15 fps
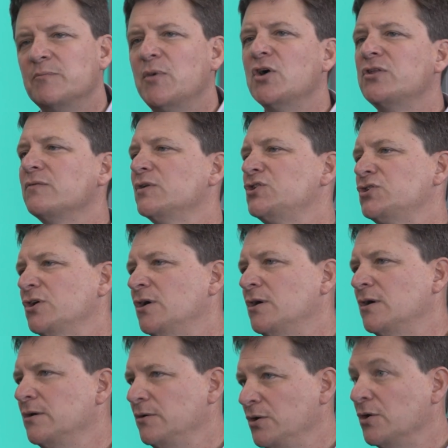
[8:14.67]
both of which
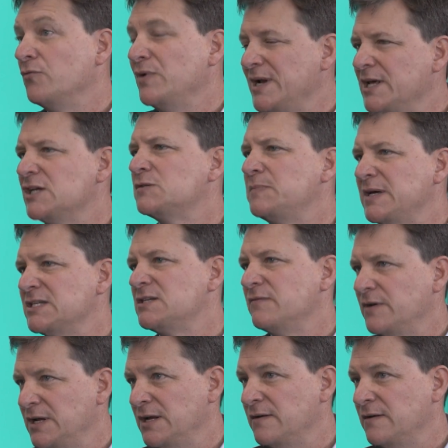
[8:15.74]
are, you know, really expensive and